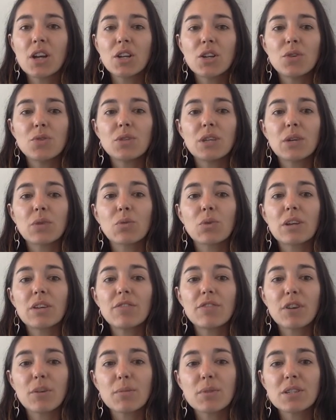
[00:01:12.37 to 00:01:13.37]
using
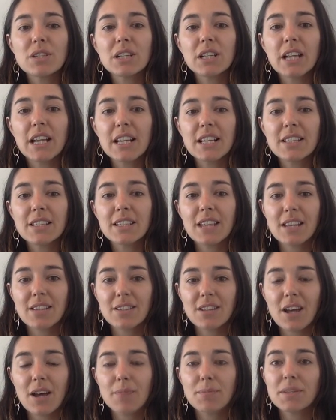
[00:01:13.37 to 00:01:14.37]
refurbished Linux
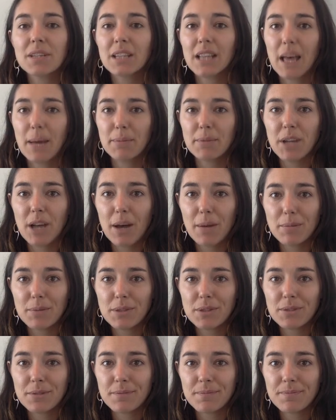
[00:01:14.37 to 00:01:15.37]
desktops and
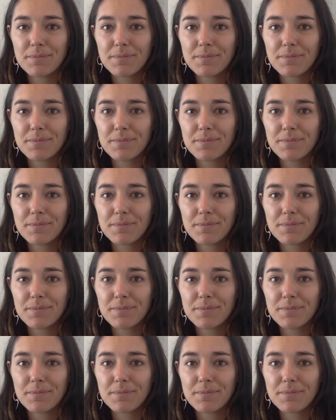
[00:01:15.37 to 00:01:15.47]
laptops.